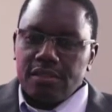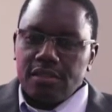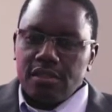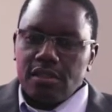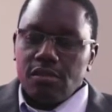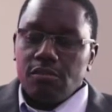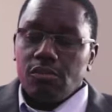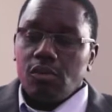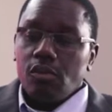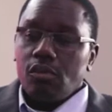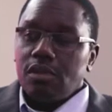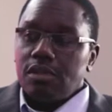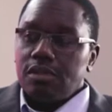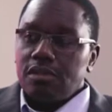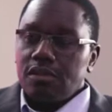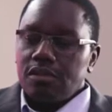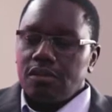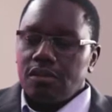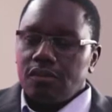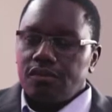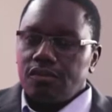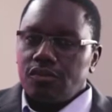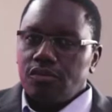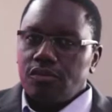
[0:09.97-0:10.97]
the number one
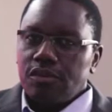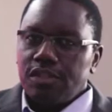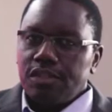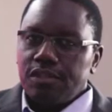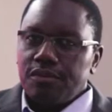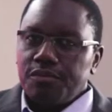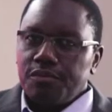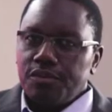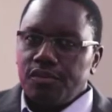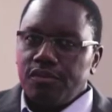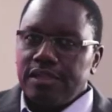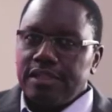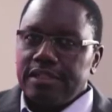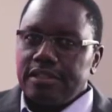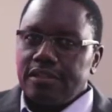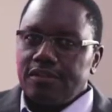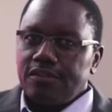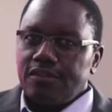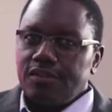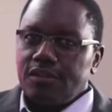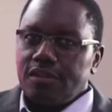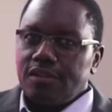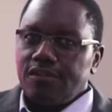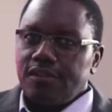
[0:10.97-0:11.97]
software
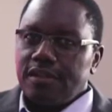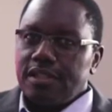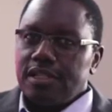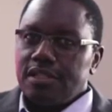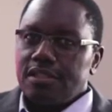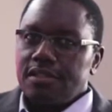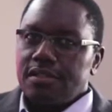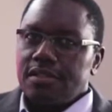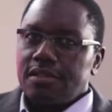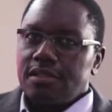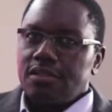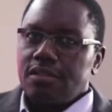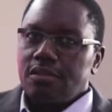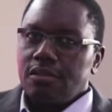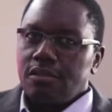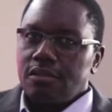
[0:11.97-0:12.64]
provider for the financial sector